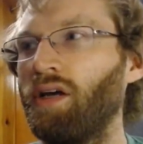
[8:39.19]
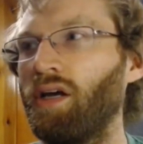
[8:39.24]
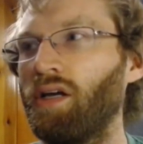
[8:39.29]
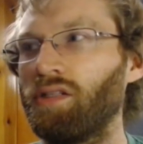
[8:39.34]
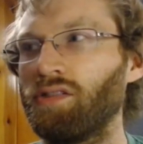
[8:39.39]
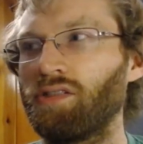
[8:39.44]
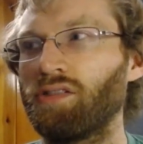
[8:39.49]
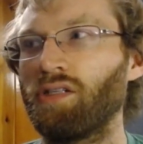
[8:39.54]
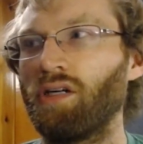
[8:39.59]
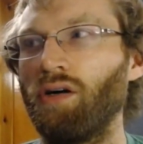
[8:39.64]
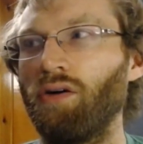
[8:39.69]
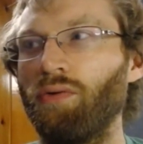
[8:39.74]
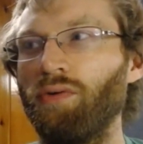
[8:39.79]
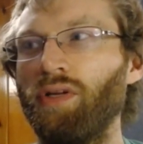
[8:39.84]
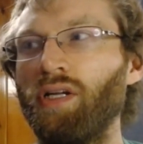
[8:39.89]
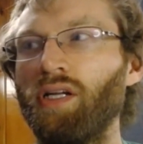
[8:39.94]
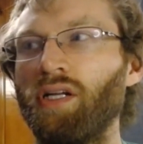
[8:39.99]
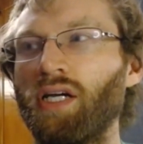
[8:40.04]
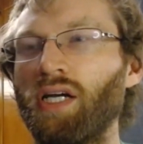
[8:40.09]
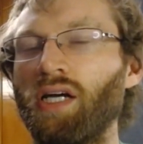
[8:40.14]
And so we
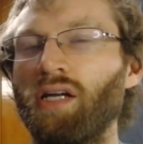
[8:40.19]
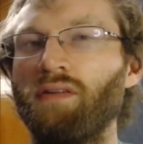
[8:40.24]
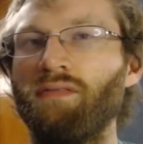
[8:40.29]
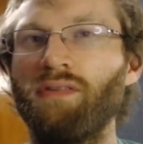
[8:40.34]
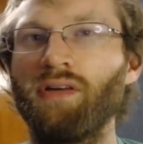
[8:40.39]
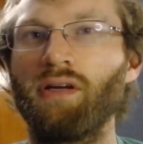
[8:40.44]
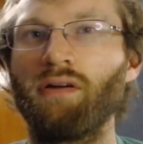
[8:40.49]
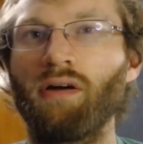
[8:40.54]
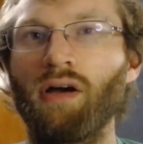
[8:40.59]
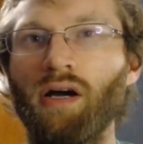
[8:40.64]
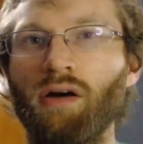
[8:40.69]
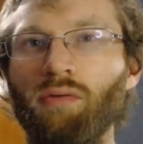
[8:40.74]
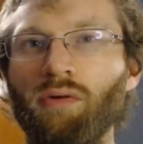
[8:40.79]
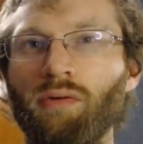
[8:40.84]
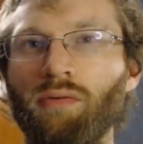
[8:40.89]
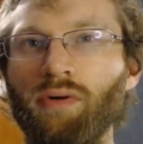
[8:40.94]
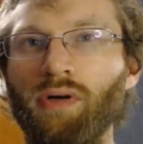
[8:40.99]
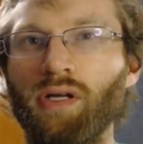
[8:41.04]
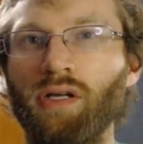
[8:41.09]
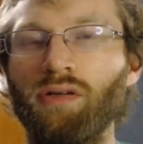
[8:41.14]
need to kind of figure out what
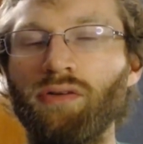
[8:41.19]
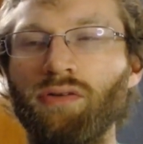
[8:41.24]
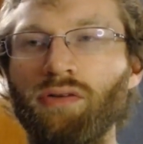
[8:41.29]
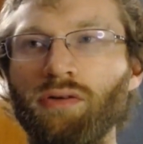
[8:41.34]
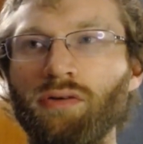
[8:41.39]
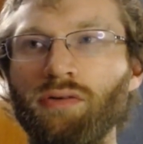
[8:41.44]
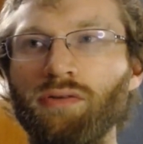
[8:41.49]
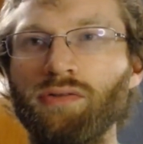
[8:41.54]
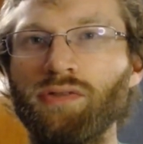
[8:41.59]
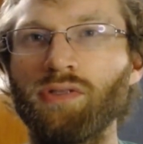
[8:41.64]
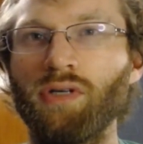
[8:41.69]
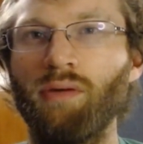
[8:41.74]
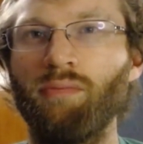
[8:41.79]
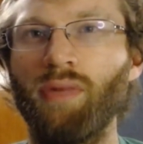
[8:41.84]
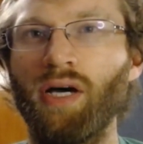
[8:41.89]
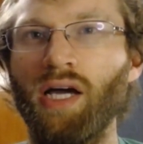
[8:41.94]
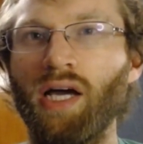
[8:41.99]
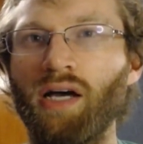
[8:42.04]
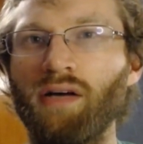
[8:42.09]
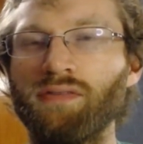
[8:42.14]
we're going to do. So I
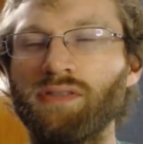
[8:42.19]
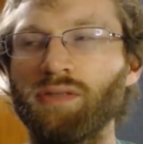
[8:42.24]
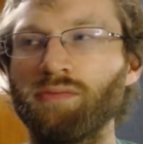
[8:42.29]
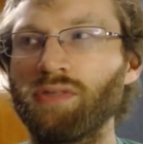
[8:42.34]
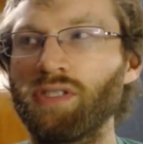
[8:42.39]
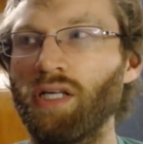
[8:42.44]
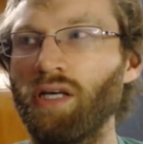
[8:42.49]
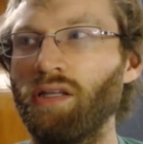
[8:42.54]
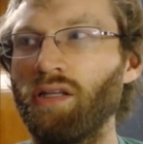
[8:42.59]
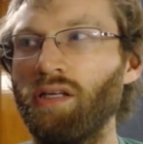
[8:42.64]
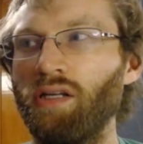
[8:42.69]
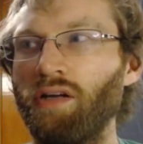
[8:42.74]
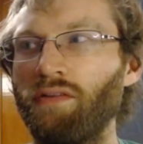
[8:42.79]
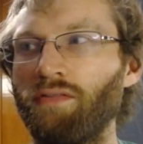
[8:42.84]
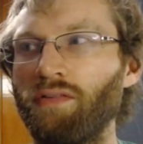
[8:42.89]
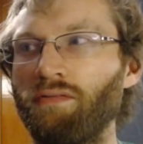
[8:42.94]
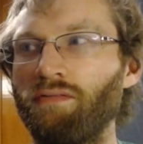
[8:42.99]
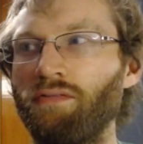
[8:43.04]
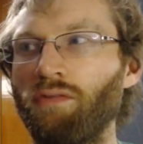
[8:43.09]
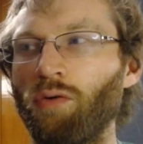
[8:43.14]
might have some slightly
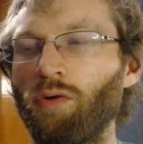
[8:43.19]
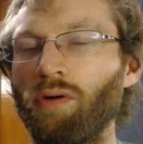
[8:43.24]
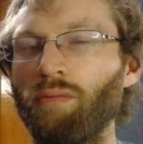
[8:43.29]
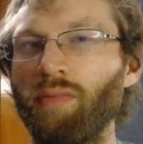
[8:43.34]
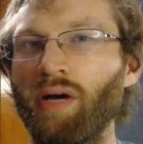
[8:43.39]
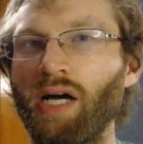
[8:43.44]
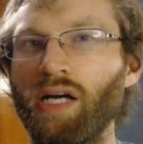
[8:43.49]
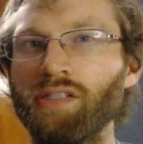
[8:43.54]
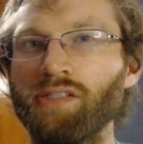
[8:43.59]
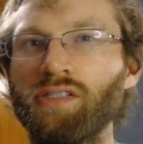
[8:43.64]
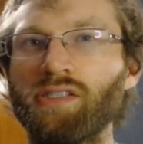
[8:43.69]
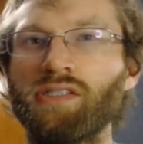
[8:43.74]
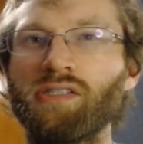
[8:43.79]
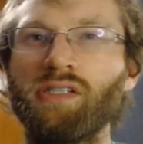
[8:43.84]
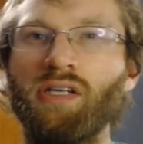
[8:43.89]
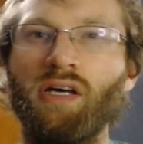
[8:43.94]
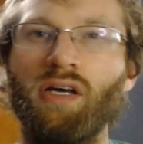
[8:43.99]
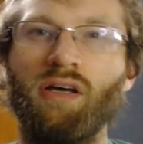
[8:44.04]
different formats.